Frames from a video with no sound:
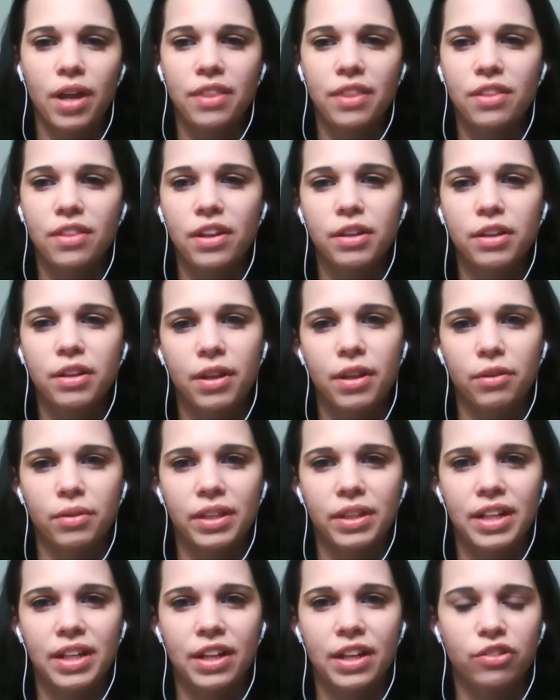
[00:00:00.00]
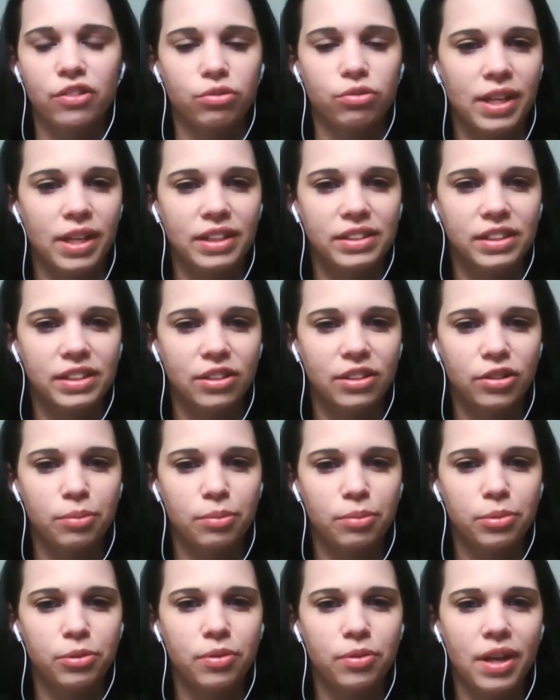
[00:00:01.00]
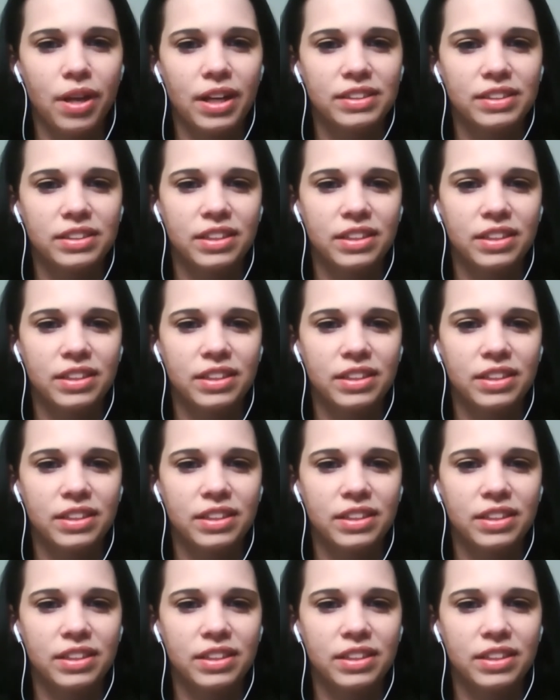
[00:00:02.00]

I thought he ran a really nice race here in the Bluegrass,